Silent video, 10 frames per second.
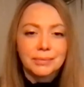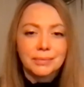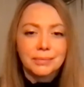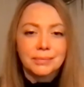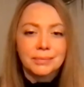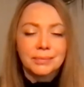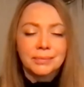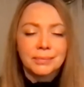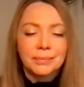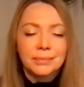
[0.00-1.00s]

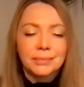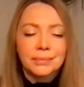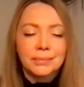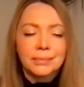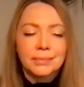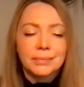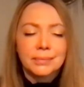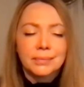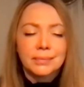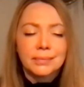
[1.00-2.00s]

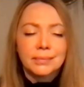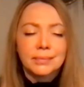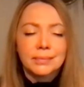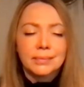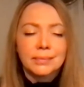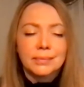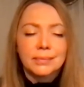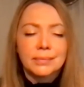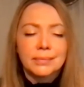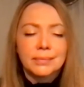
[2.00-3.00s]

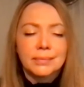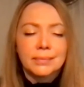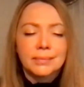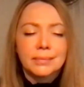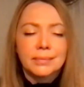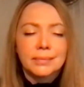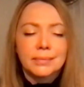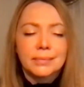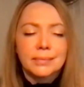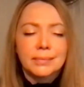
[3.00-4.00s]

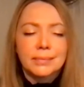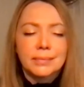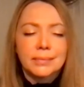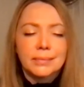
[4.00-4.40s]
Nobody speaks.